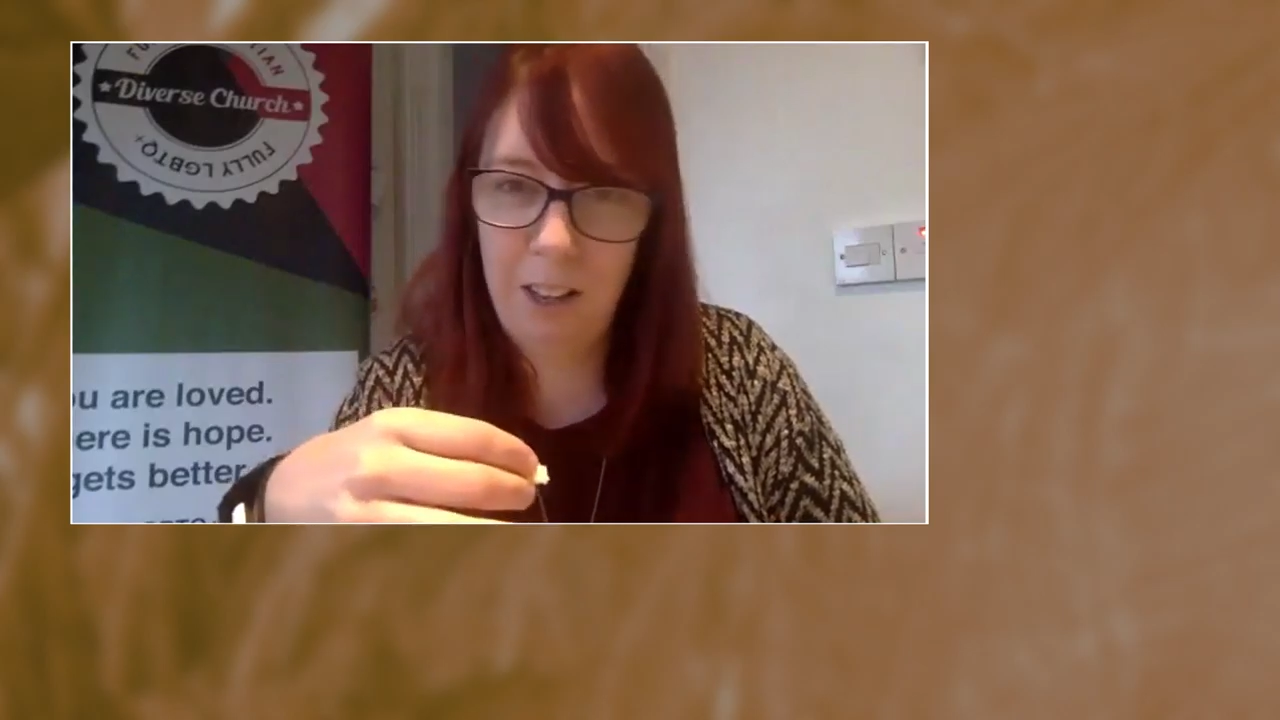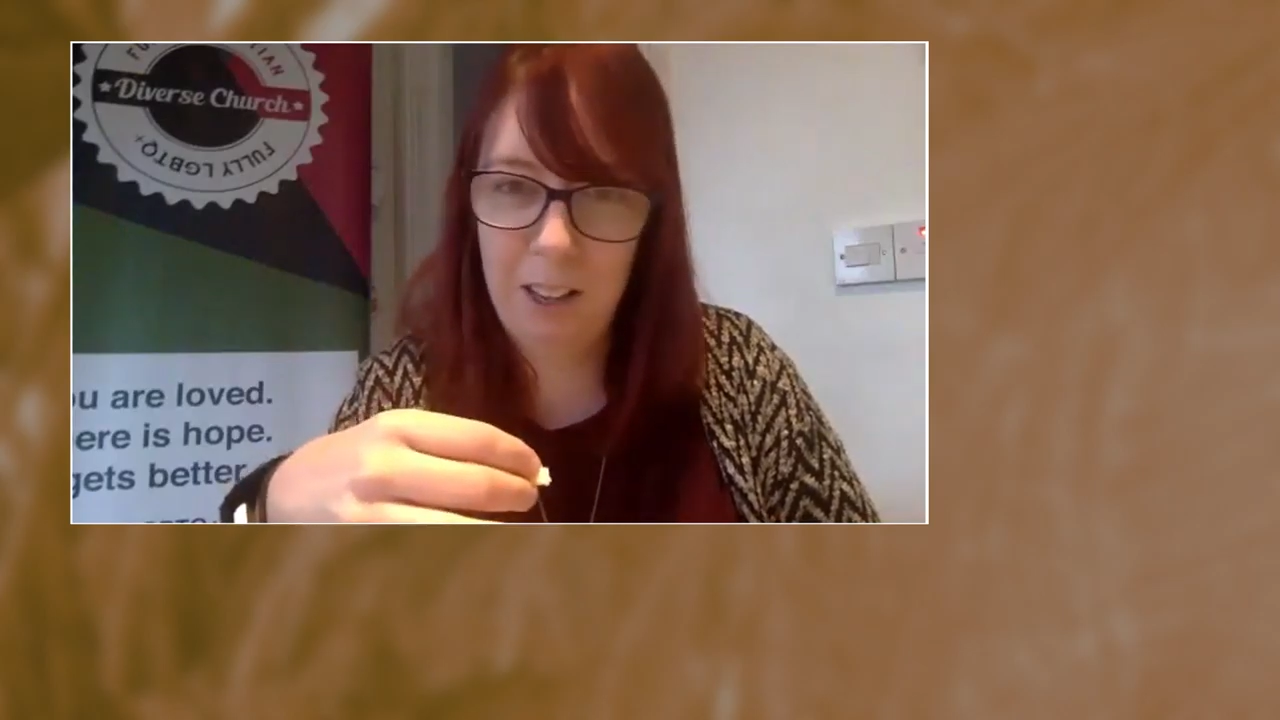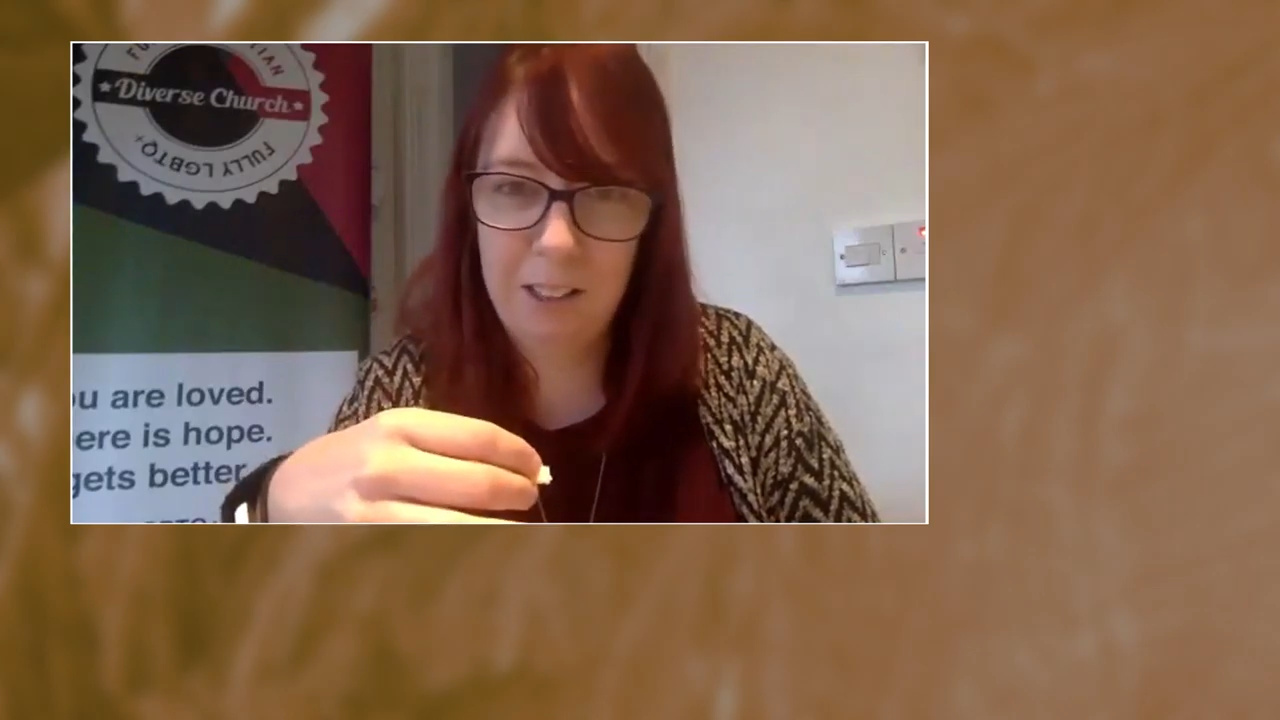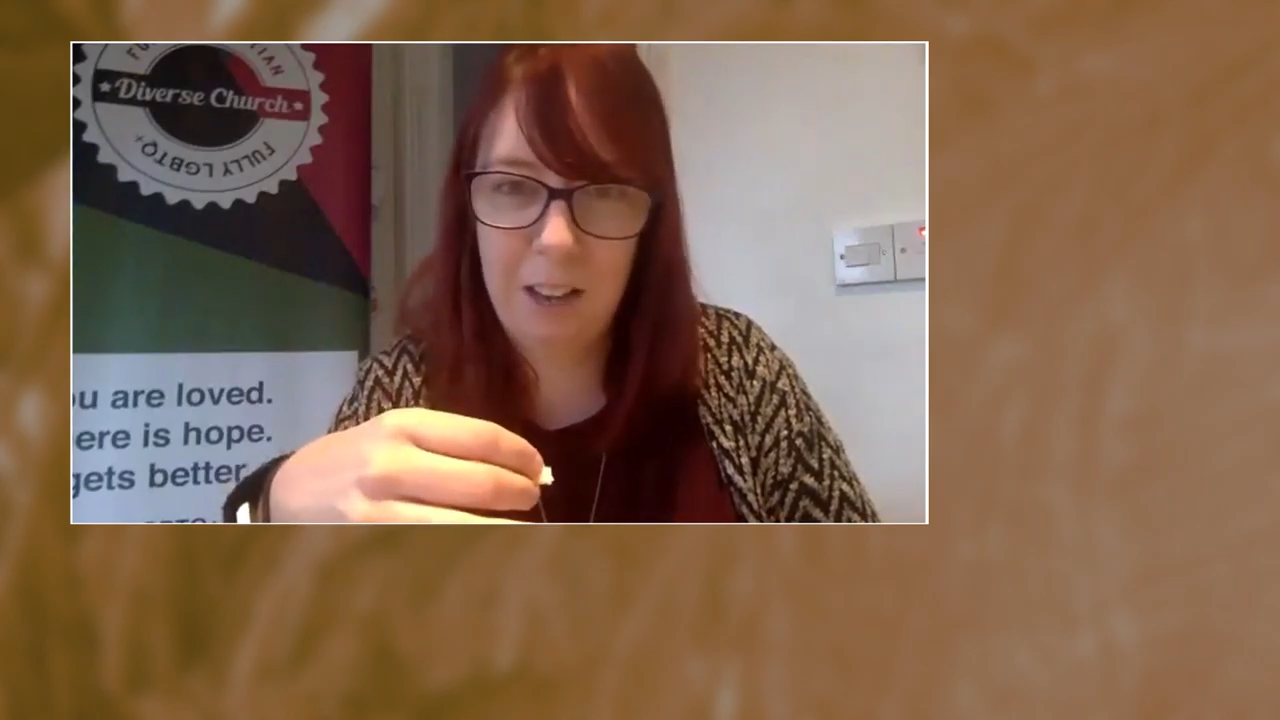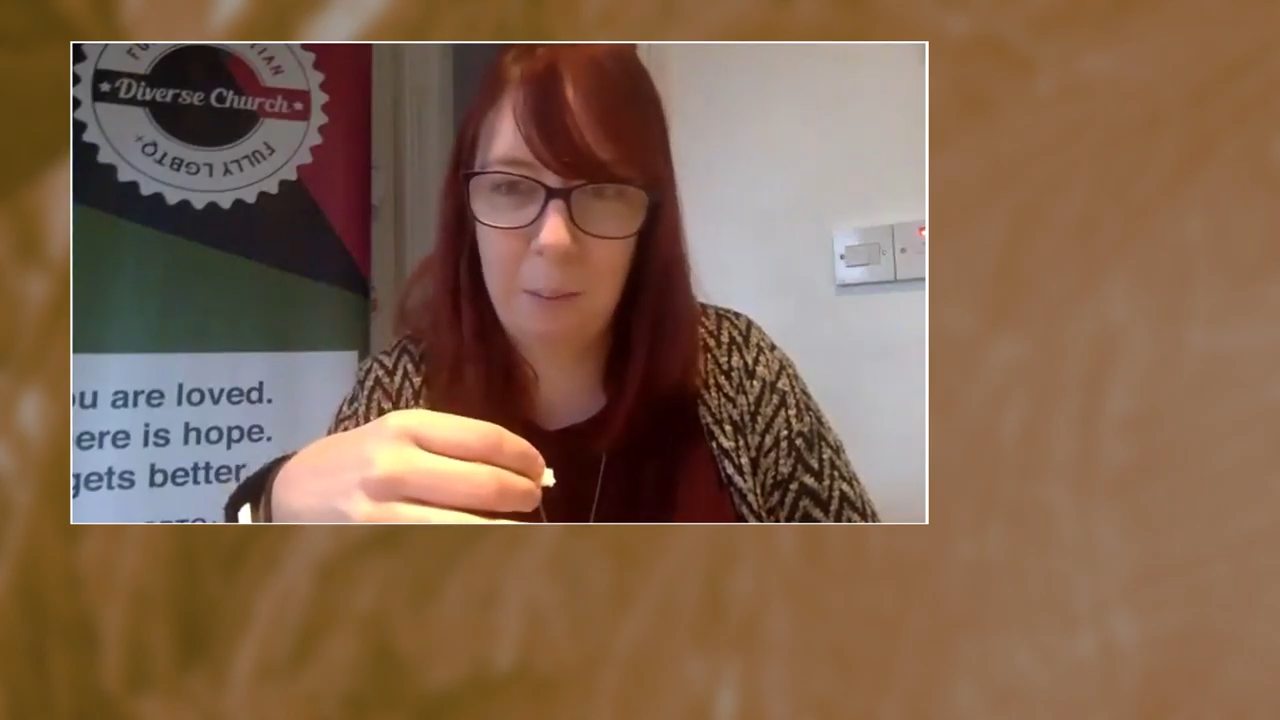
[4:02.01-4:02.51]

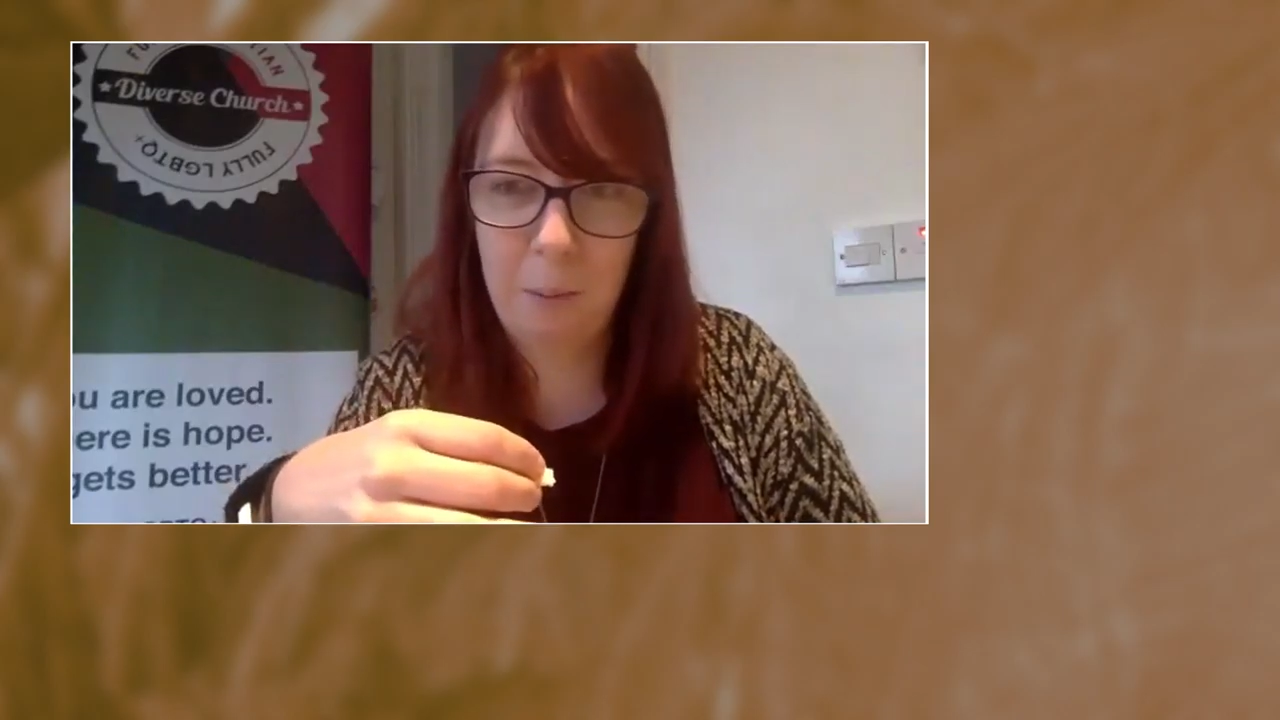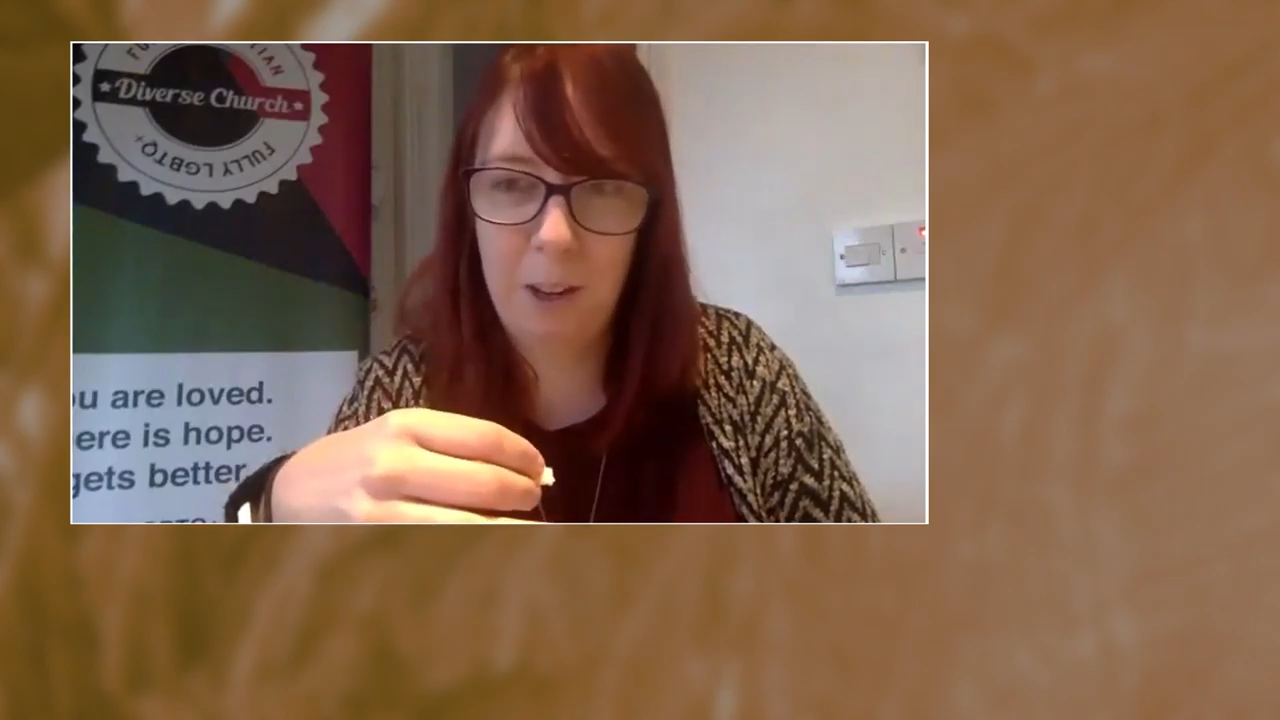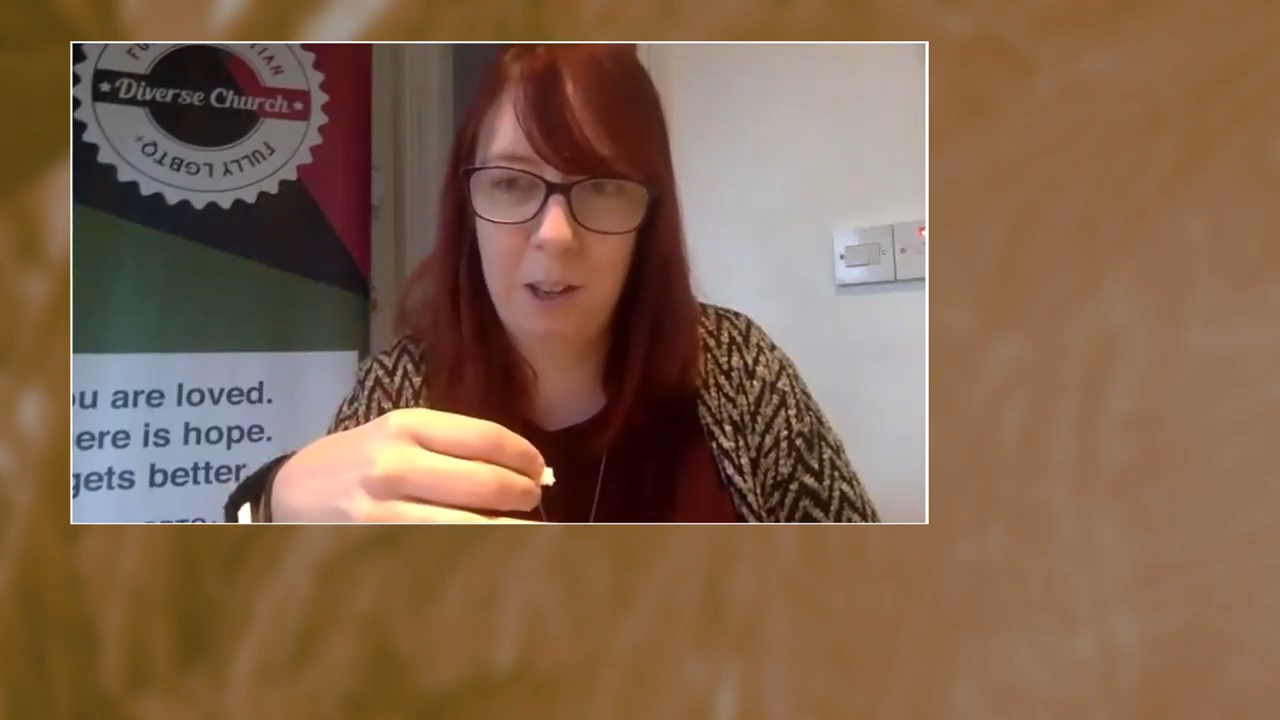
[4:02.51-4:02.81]
can separate